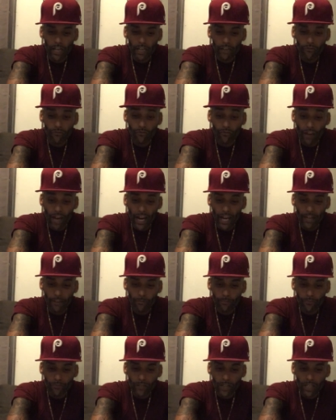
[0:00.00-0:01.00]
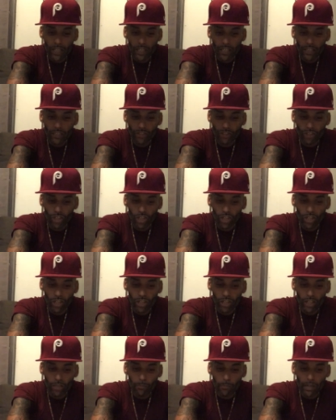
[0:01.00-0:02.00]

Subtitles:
In fact, the